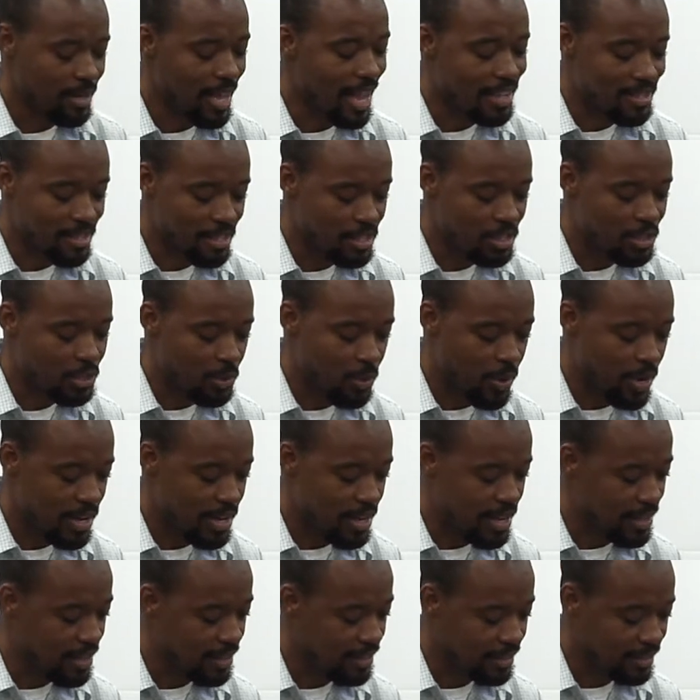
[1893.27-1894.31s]
Exodus
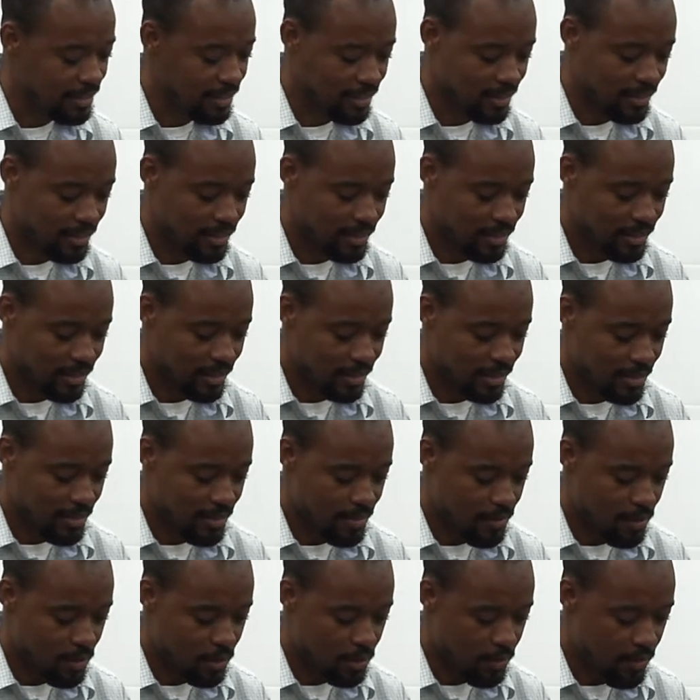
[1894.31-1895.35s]
20,
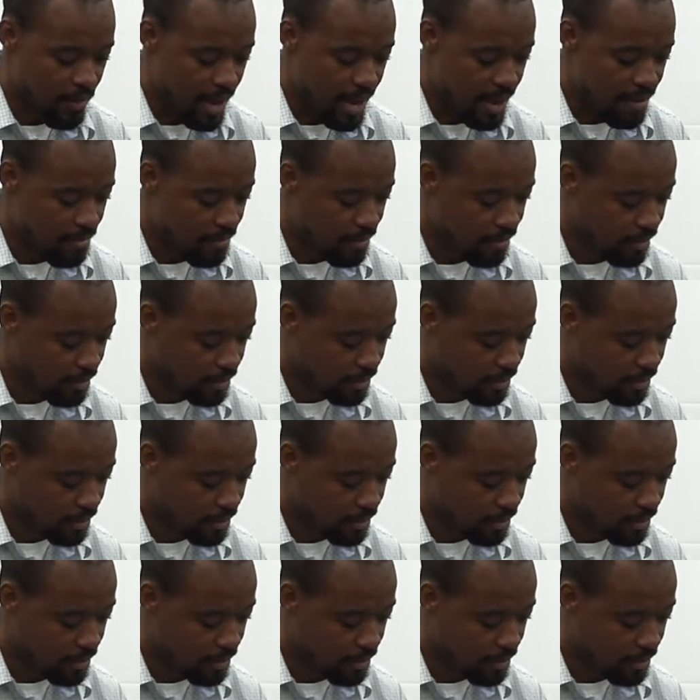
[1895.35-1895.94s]
verse 5.